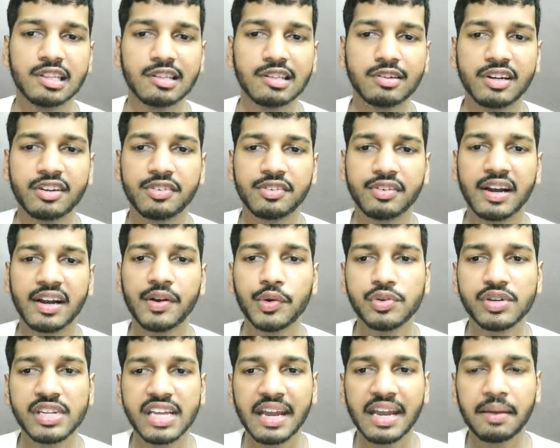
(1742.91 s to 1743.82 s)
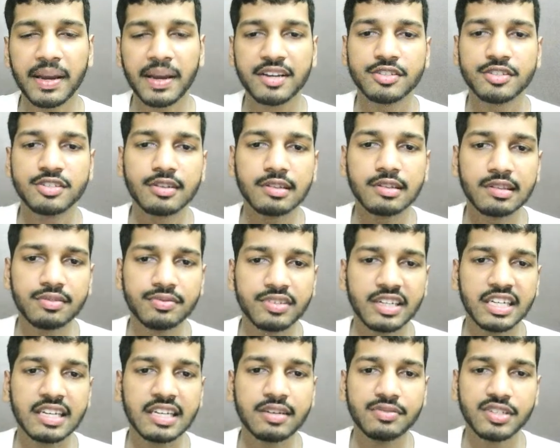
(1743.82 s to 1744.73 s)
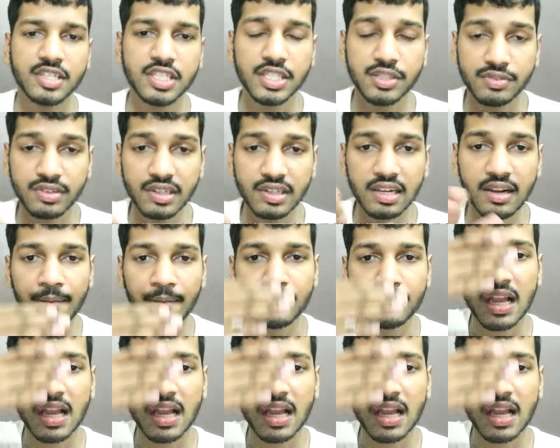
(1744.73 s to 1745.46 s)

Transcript: So I tried to take pictures of individual